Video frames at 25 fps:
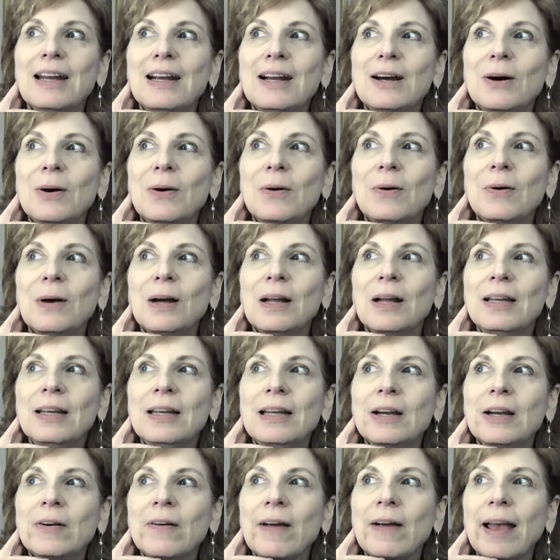
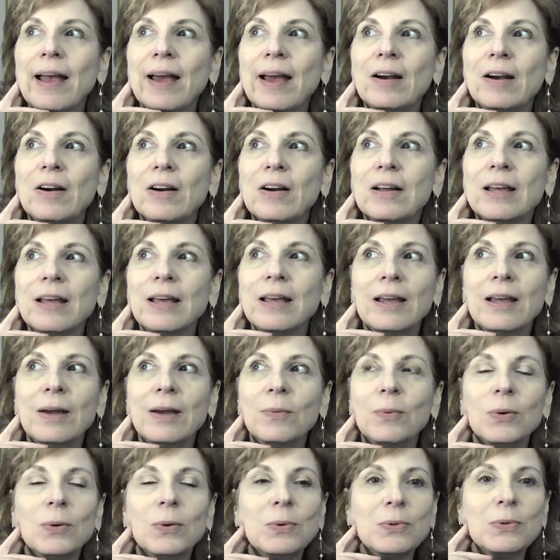near
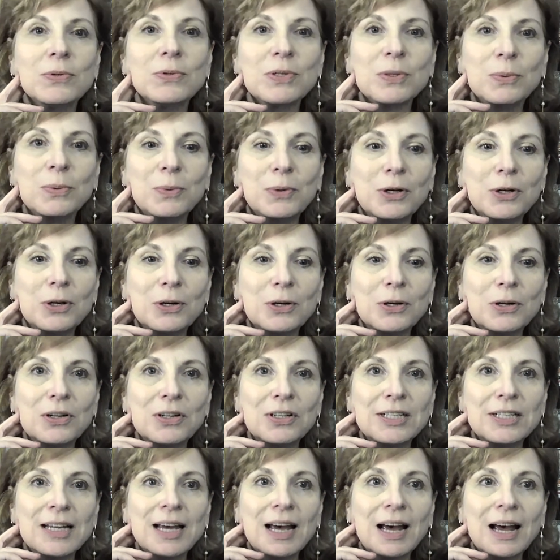anarchy rules the
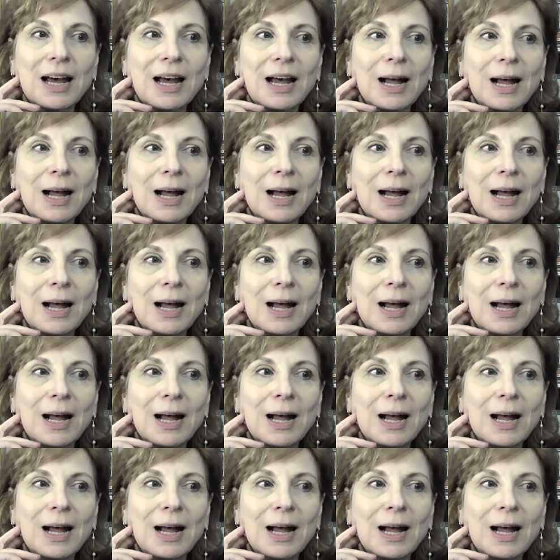world.